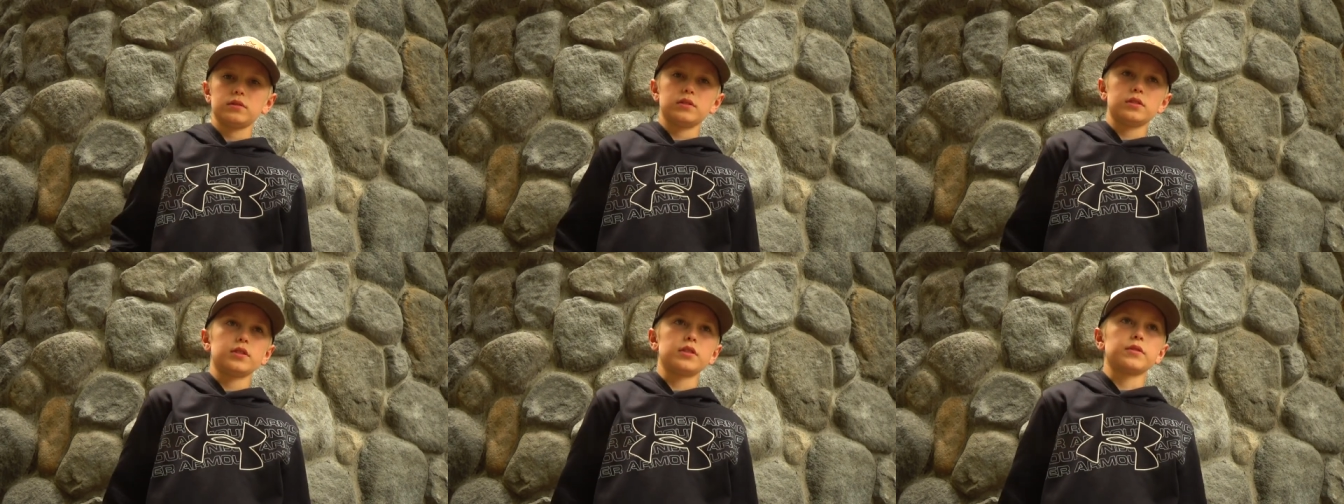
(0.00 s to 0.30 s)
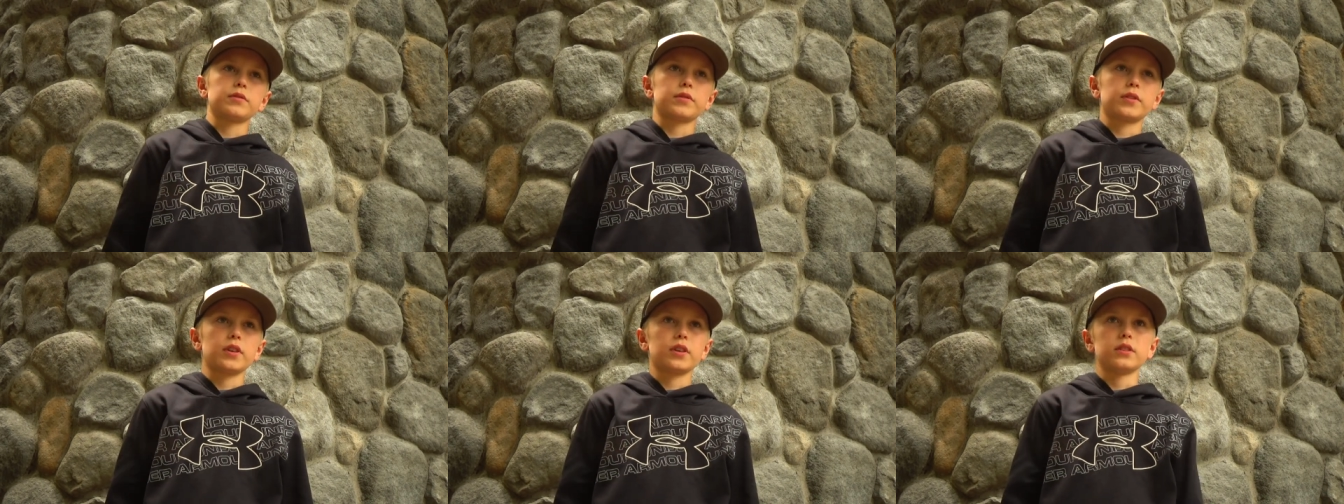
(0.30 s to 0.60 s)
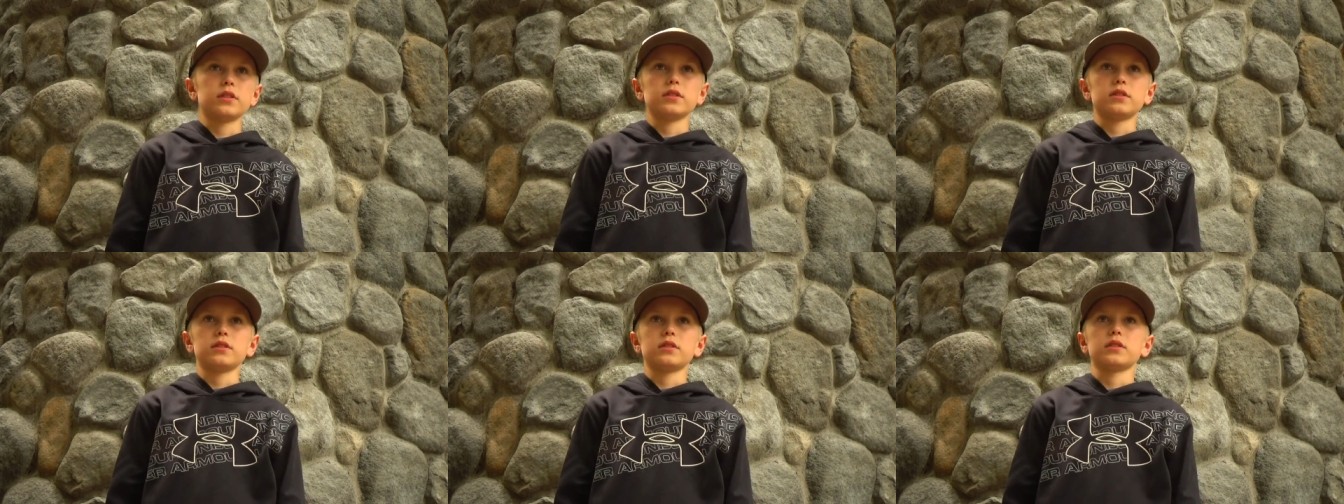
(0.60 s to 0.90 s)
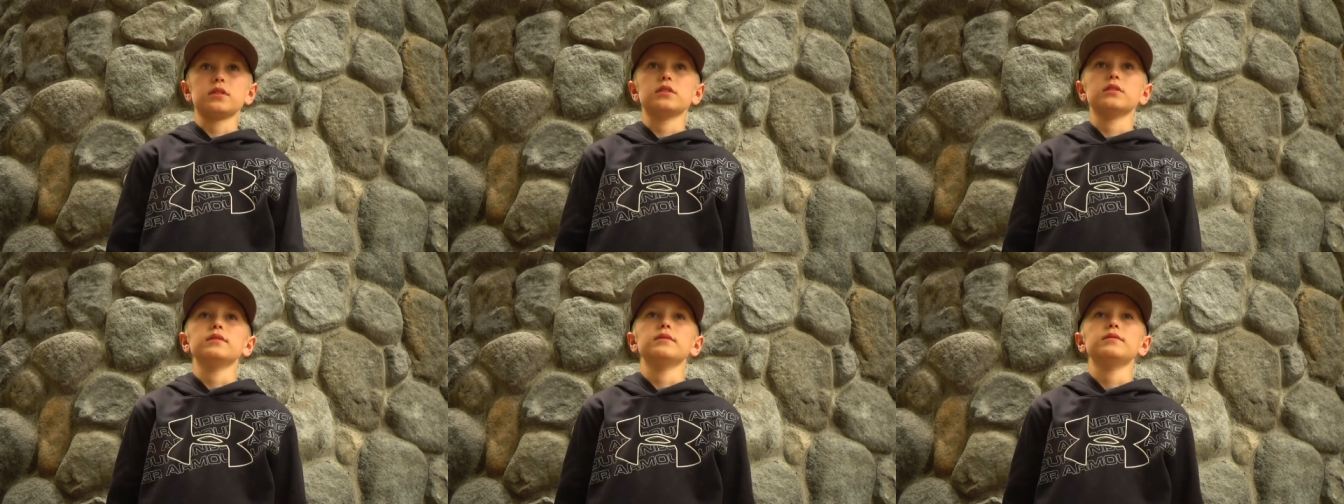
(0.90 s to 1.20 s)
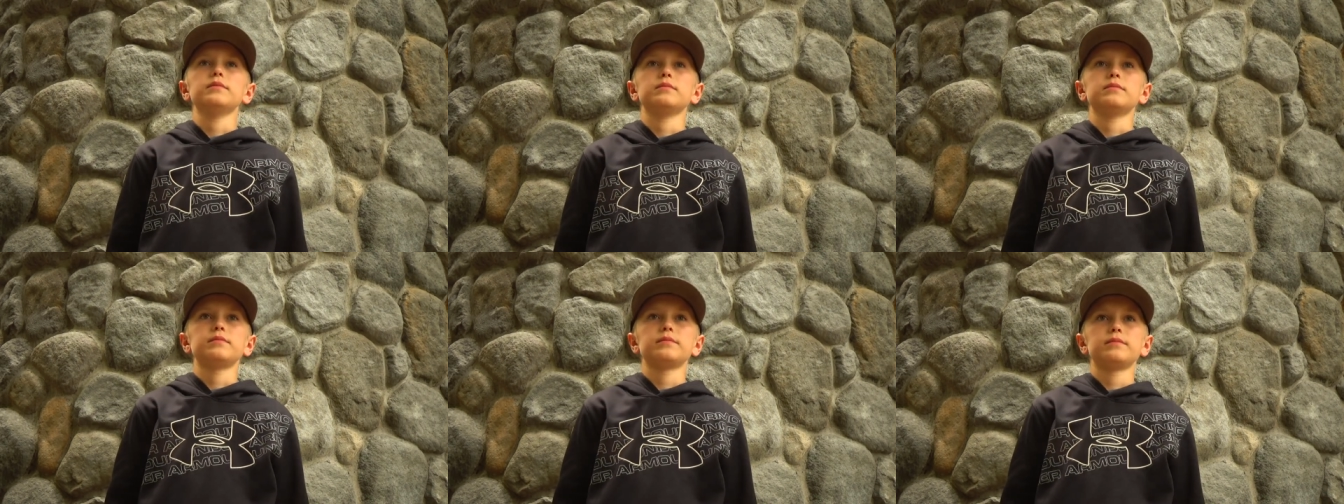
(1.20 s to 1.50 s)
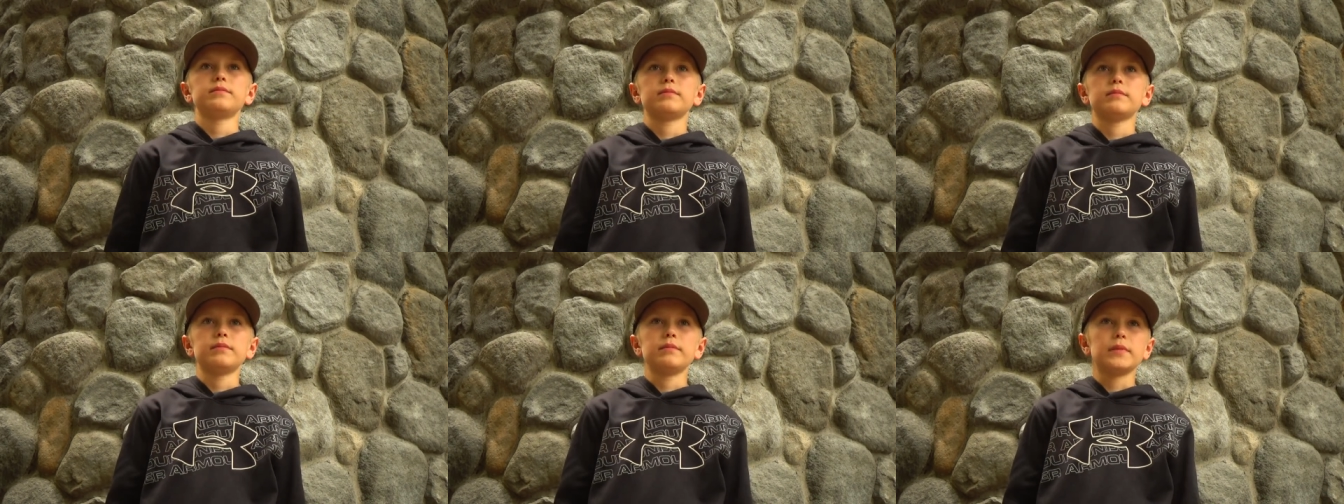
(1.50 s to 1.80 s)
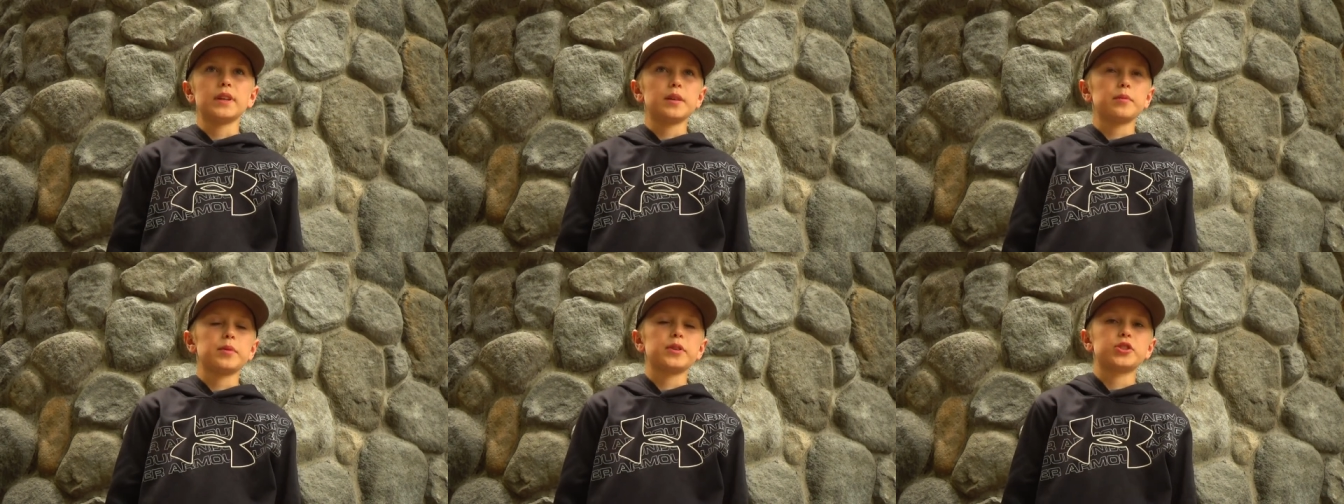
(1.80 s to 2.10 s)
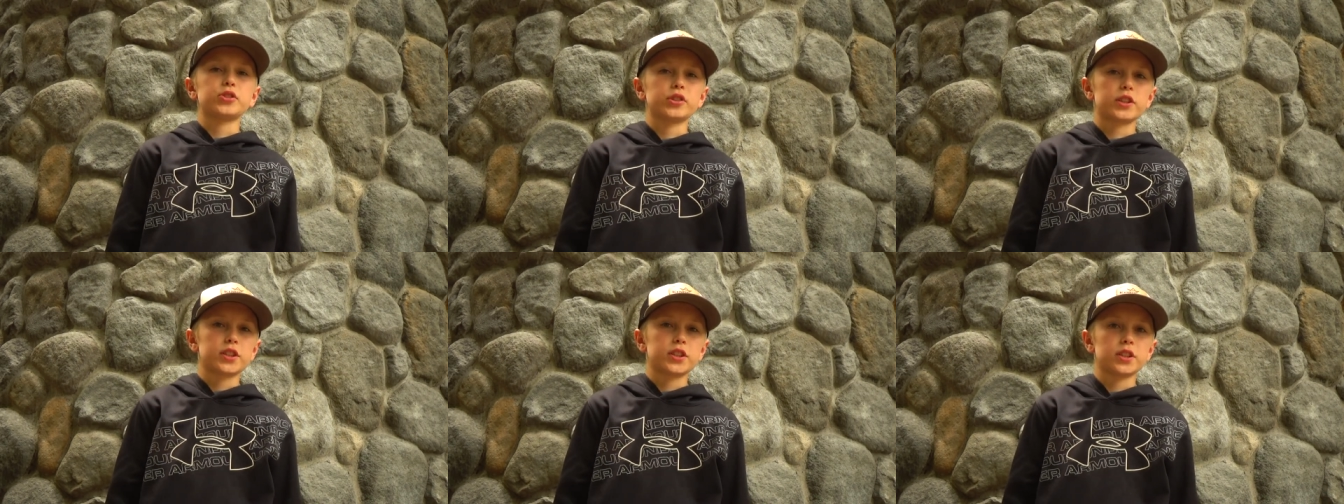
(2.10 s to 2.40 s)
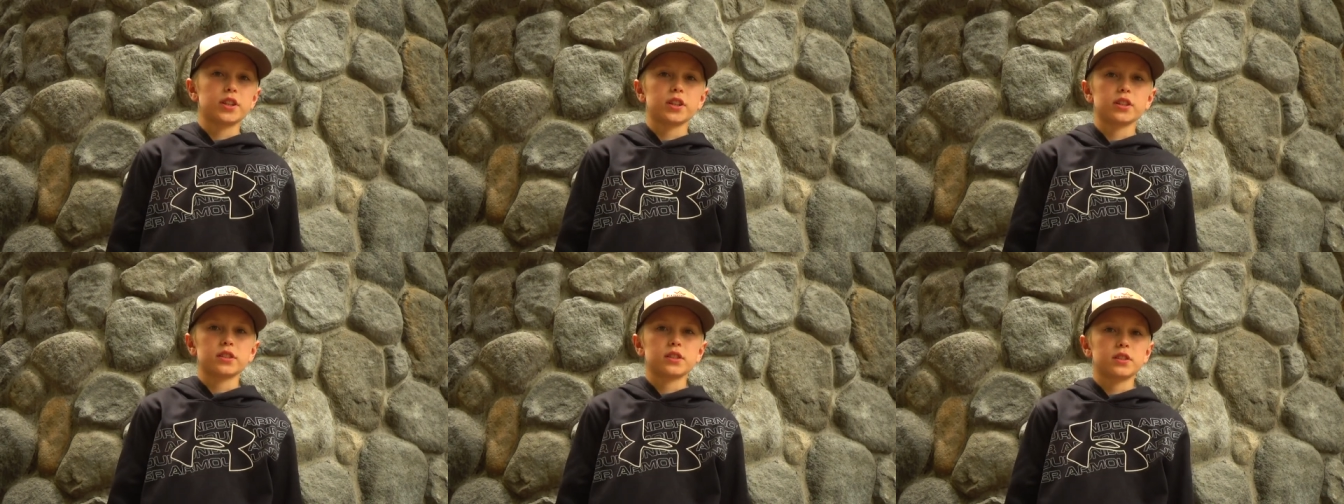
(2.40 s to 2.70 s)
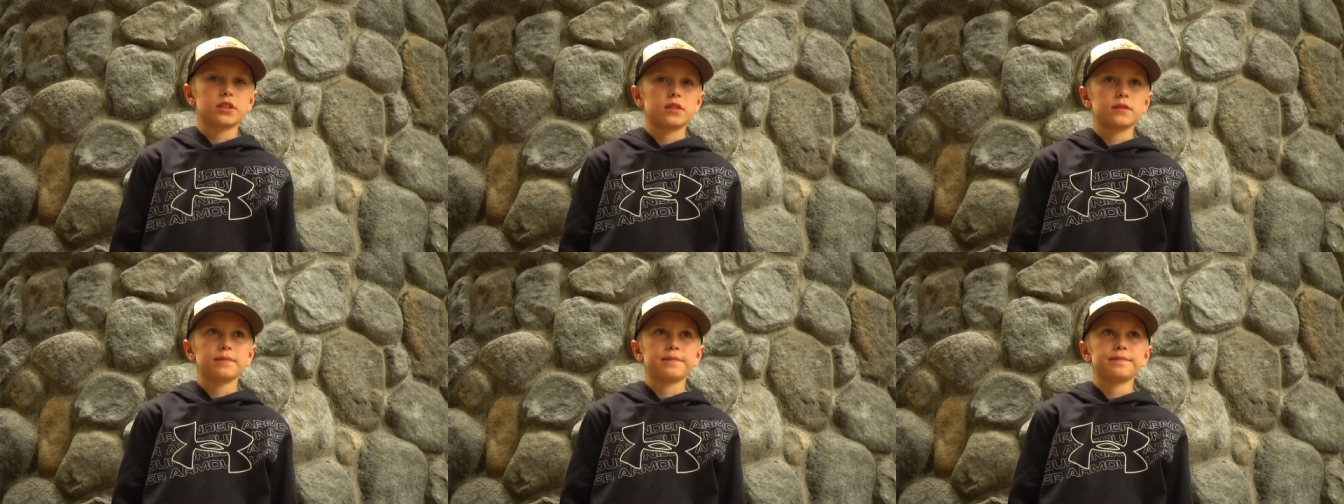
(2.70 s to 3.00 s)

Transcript: Nerf guns and maybe trick shots.